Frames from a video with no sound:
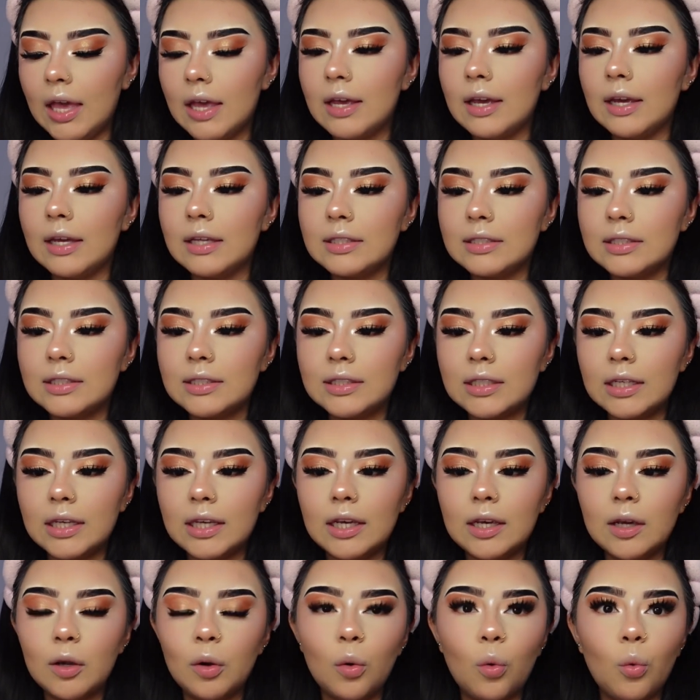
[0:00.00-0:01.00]
and
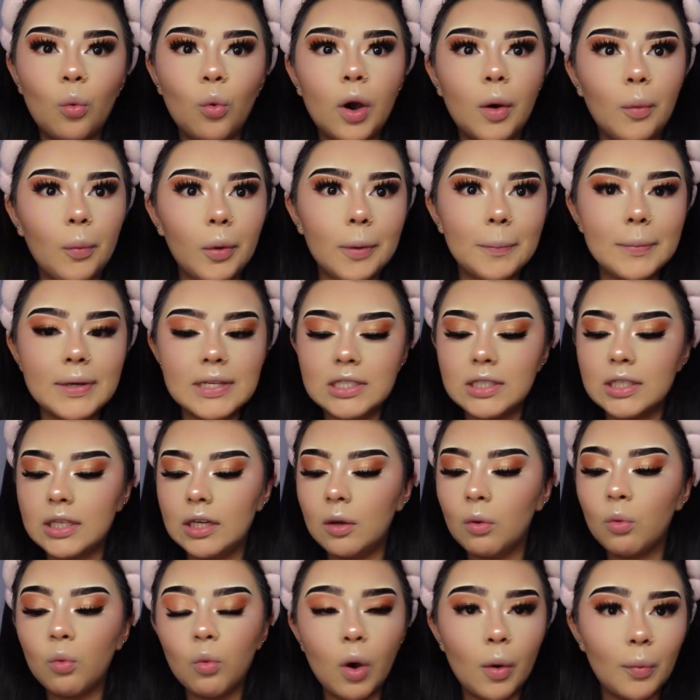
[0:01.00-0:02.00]
see what we're
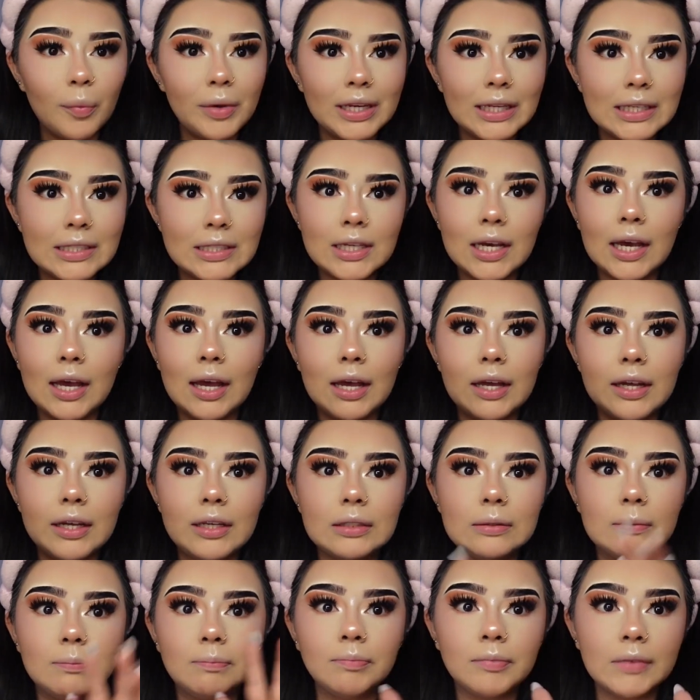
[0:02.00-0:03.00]
missing, what we need to
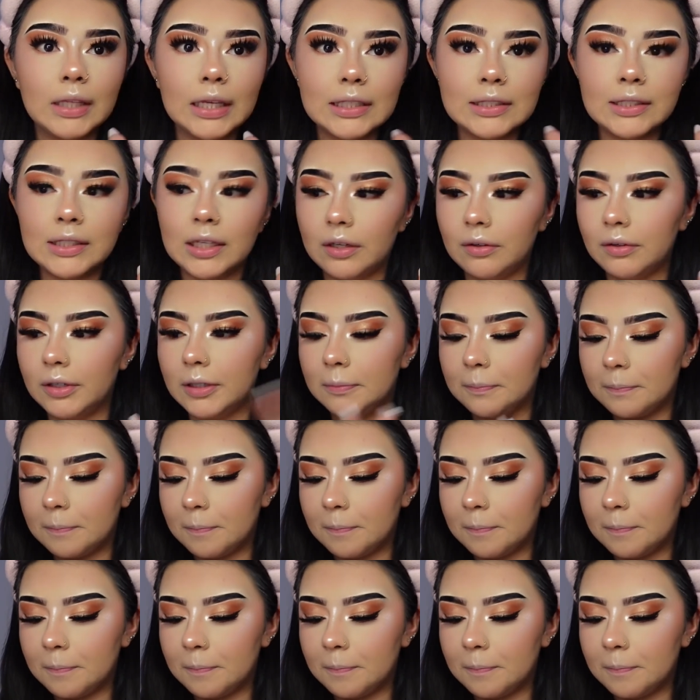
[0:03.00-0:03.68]
add, etc.